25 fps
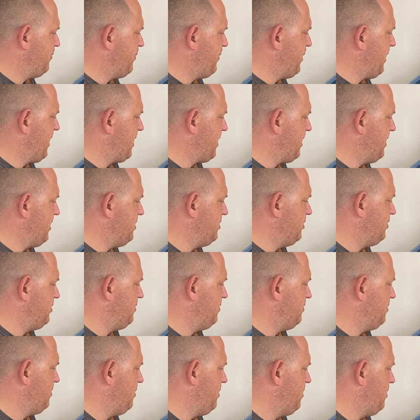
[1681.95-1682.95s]
package,
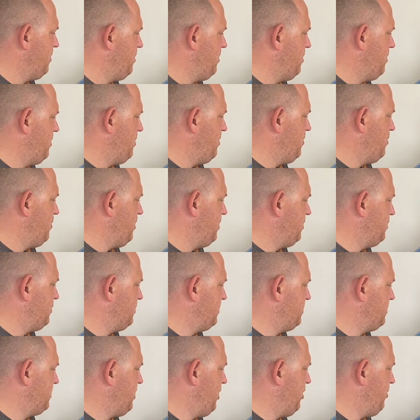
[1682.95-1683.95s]
which was
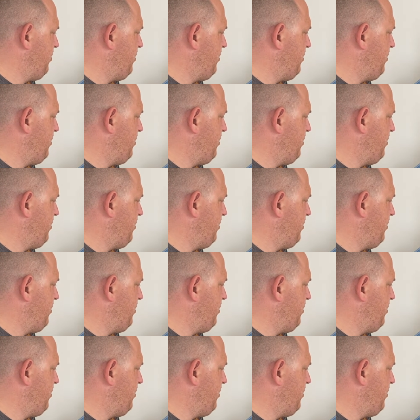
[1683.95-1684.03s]
too